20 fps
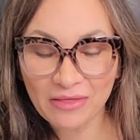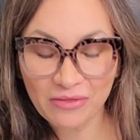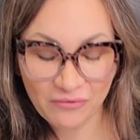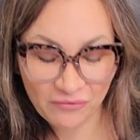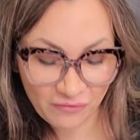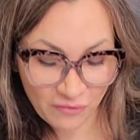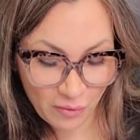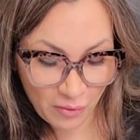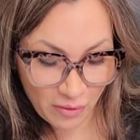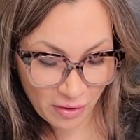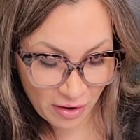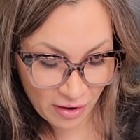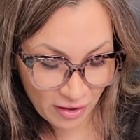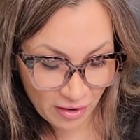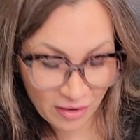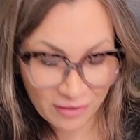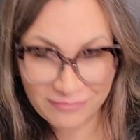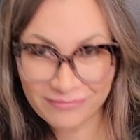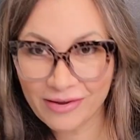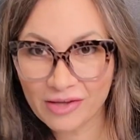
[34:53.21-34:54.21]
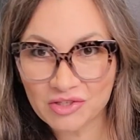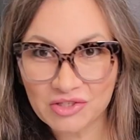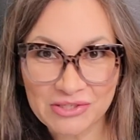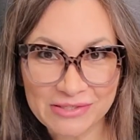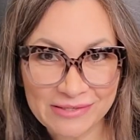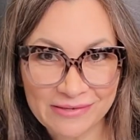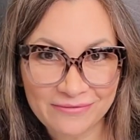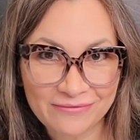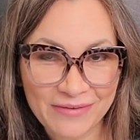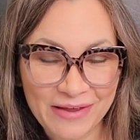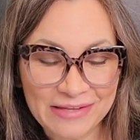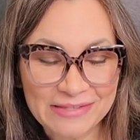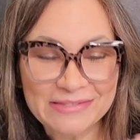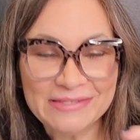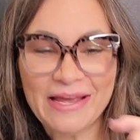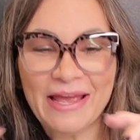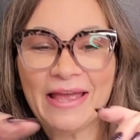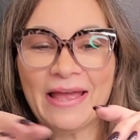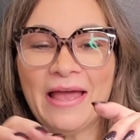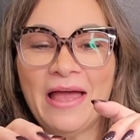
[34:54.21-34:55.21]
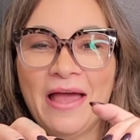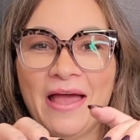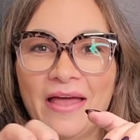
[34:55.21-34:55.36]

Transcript: for not just inventing